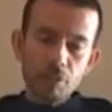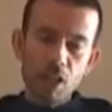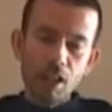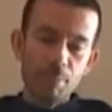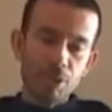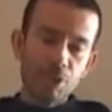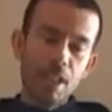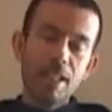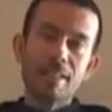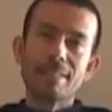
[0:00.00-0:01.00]
hummus.
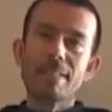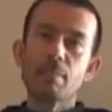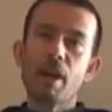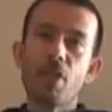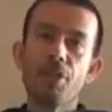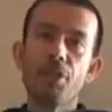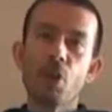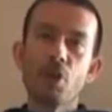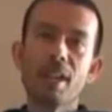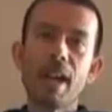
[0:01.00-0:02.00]
This is about
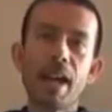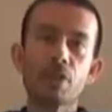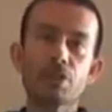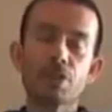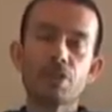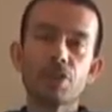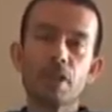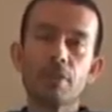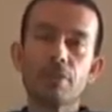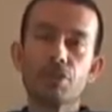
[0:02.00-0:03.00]
30 ounces
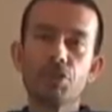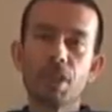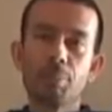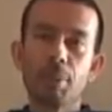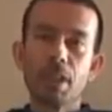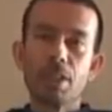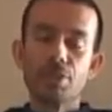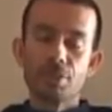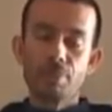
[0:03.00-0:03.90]
of chickpeas.